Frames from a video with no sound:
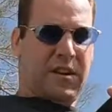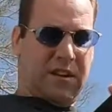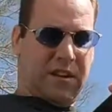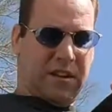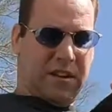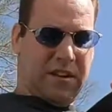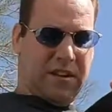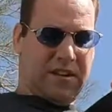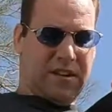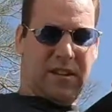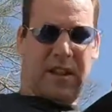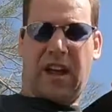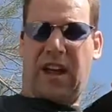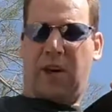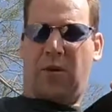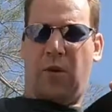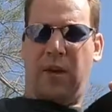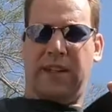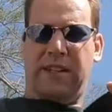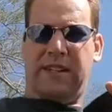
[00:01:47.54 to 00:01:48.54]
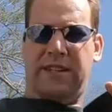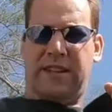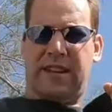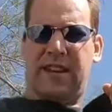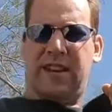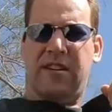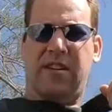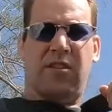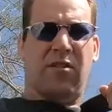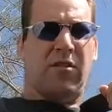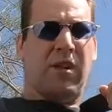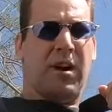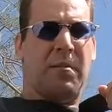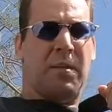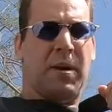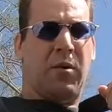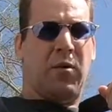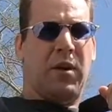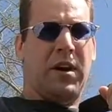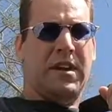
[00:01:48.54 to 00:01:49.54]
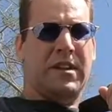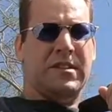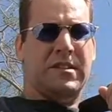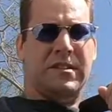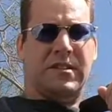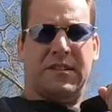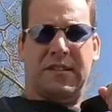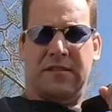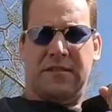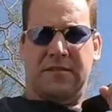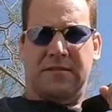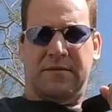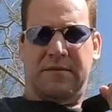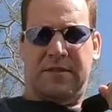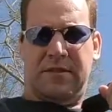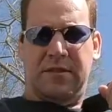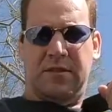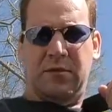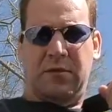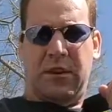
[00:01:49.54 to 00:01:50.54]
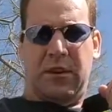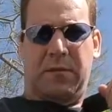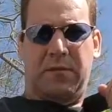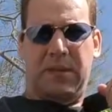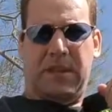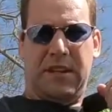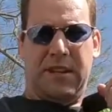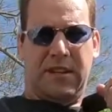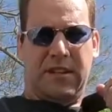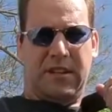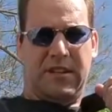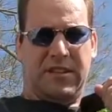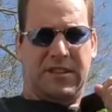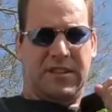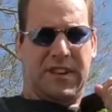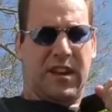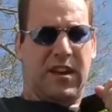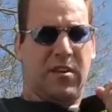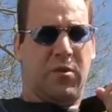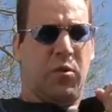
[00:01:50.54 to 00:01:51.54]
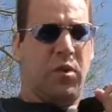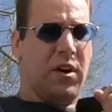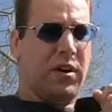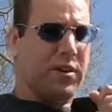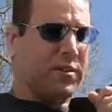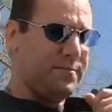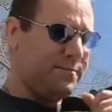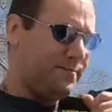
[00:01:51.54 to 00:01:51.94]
is a lot of weight that's got to go around my waist to help me stay underwater.